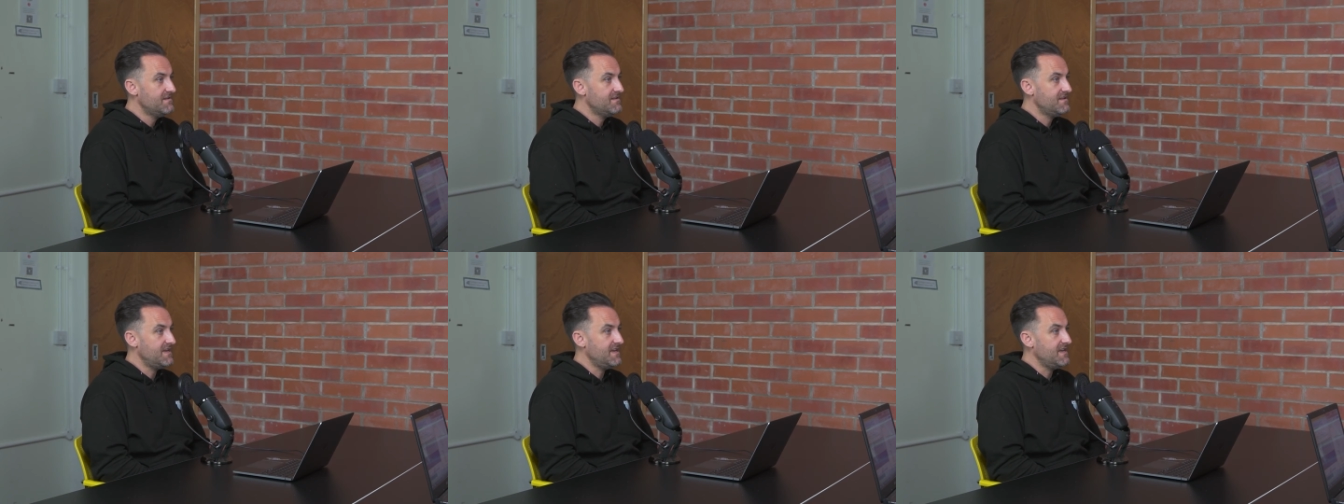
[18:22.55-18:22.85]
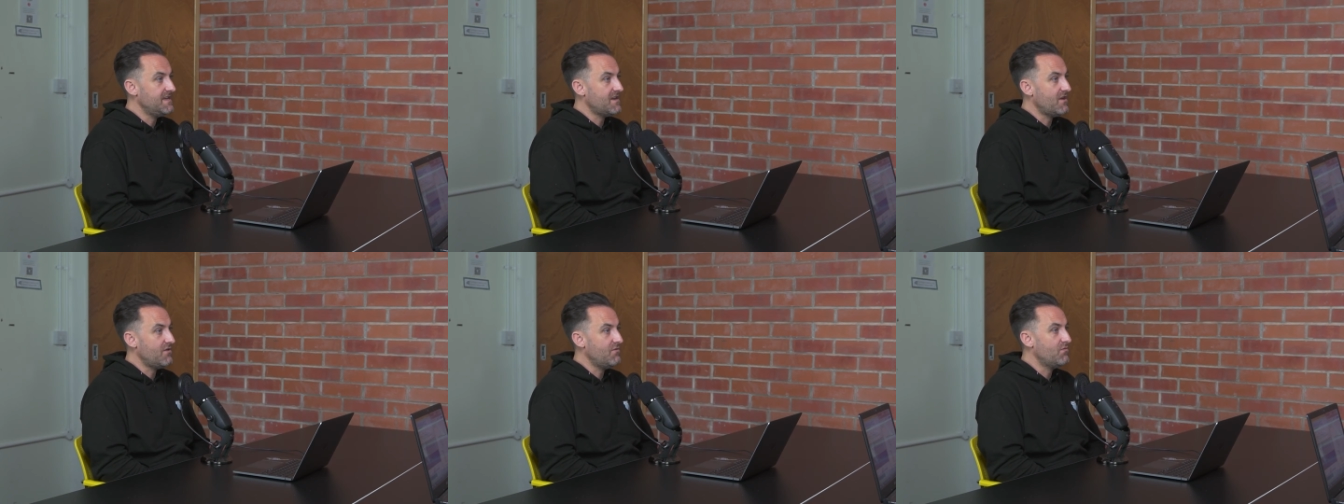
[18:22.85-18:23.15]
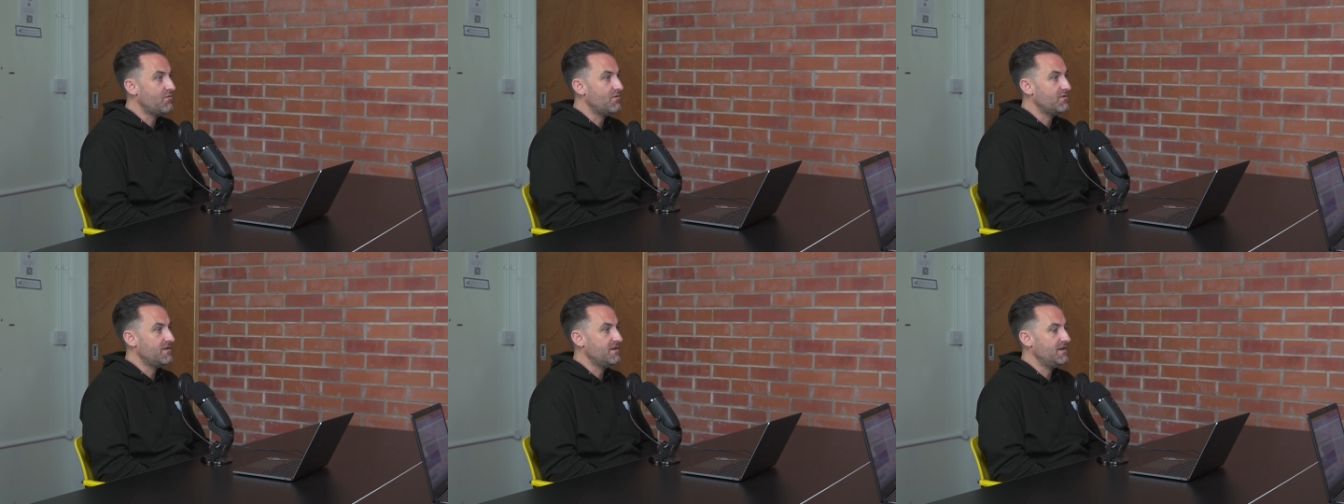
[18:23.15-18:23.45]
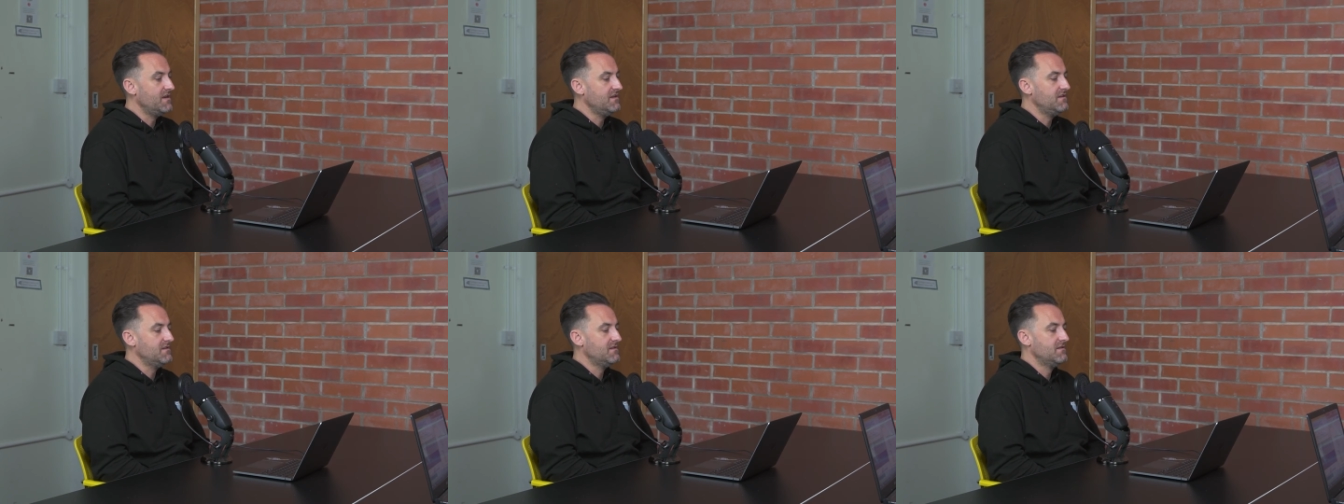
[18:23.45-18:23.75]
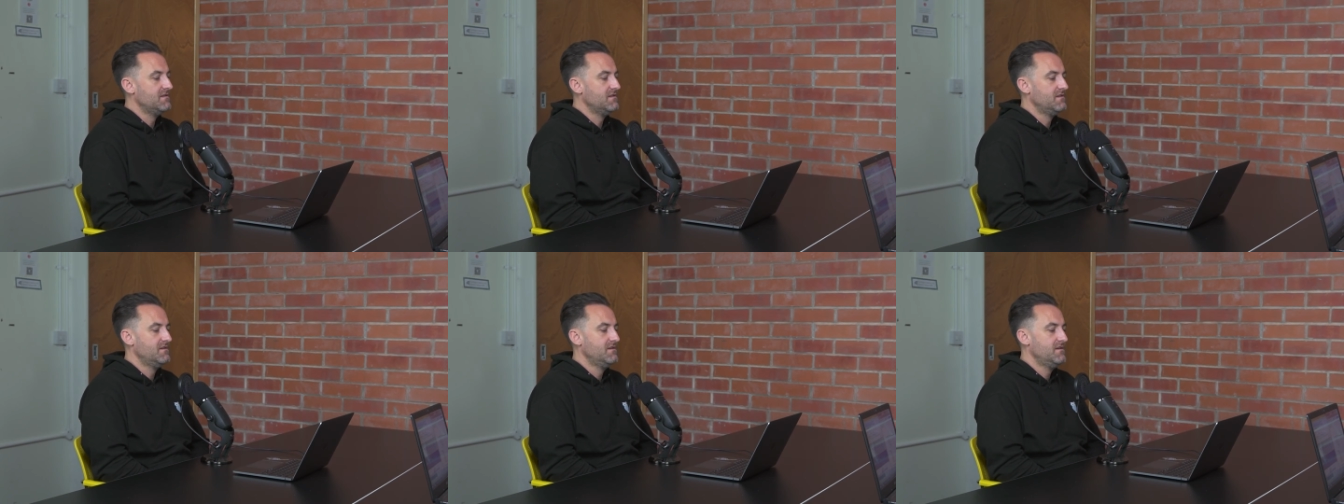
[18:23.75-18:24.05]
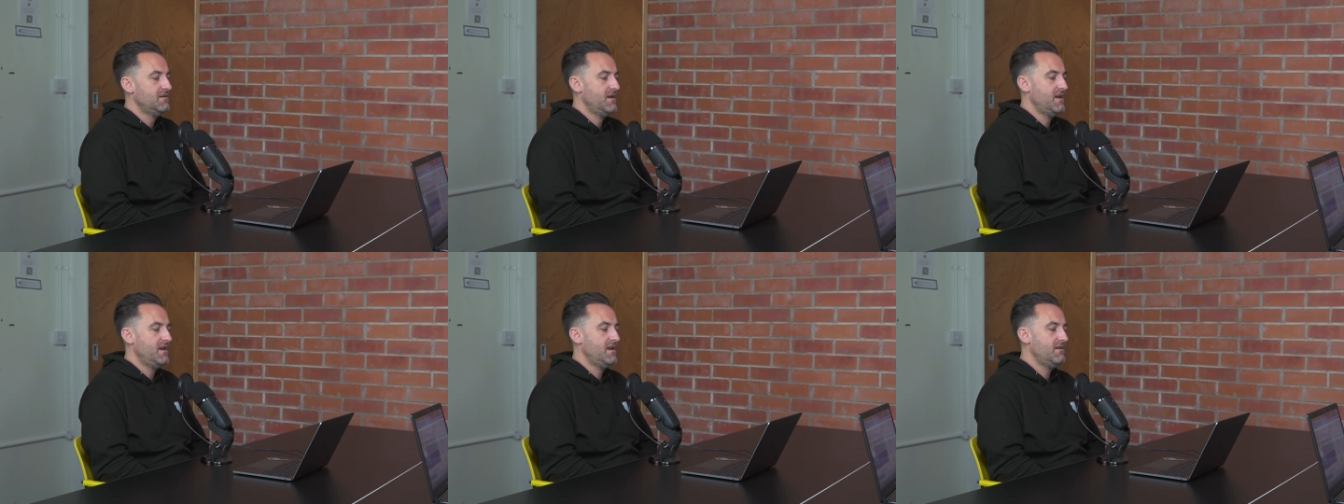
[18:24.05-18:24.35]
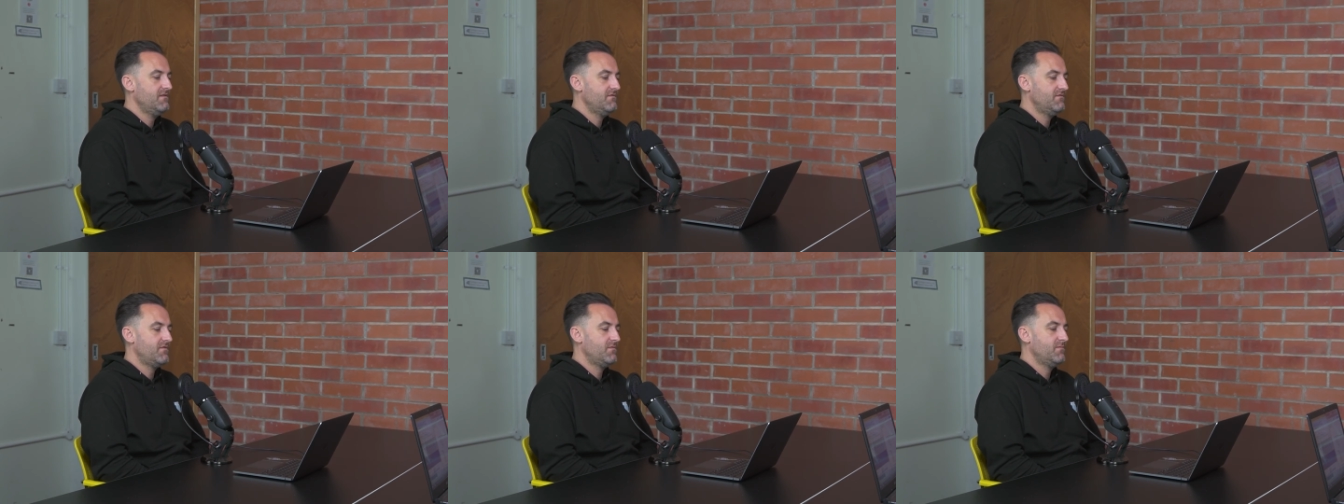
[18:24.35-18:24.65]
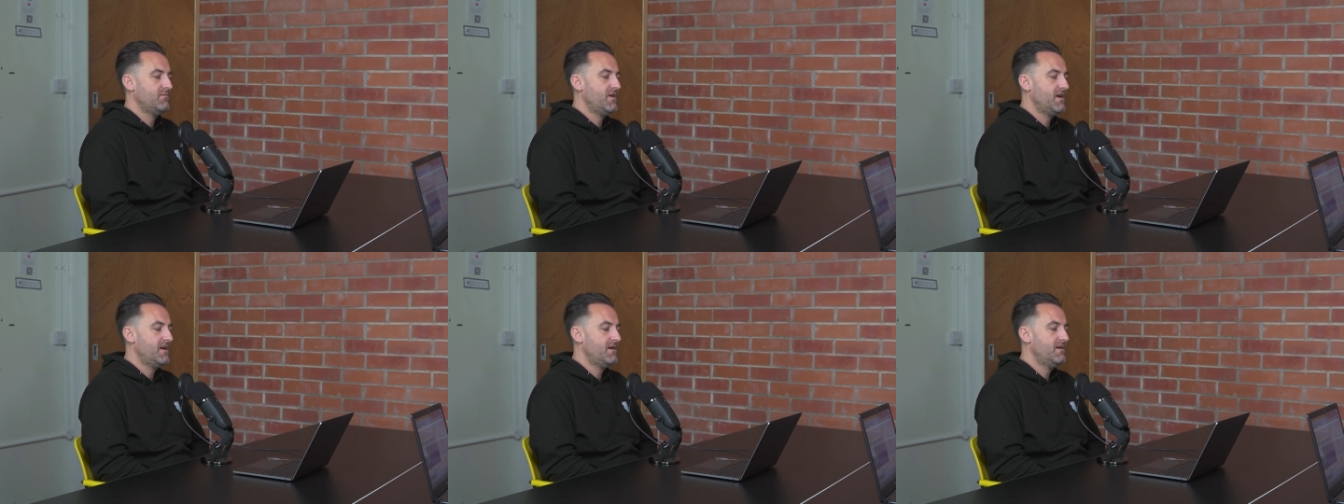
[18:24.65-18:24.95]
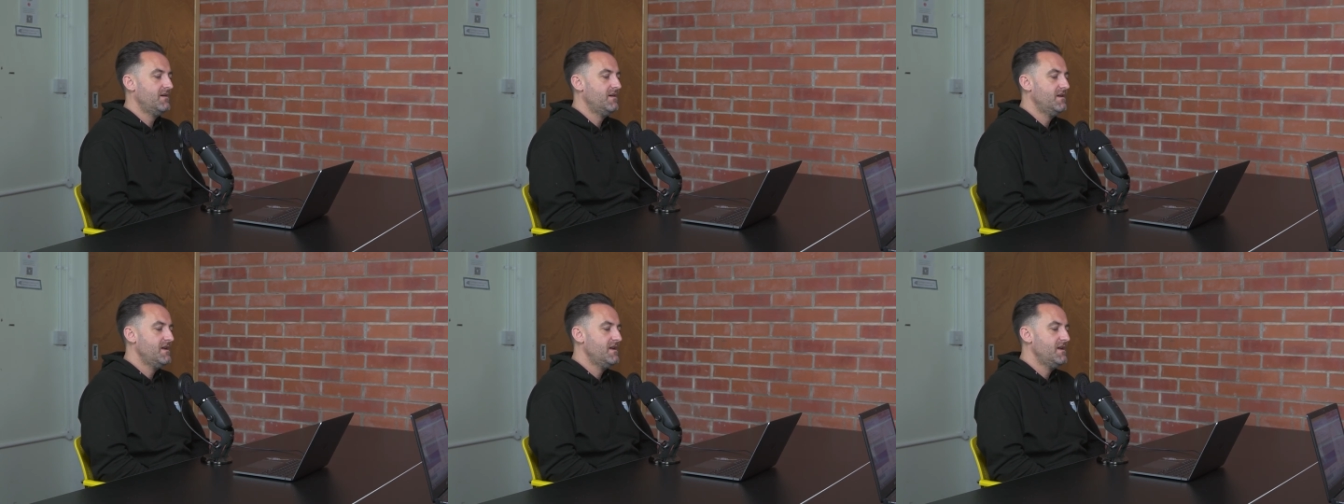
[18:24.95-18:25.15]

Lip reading: take out what they need from that.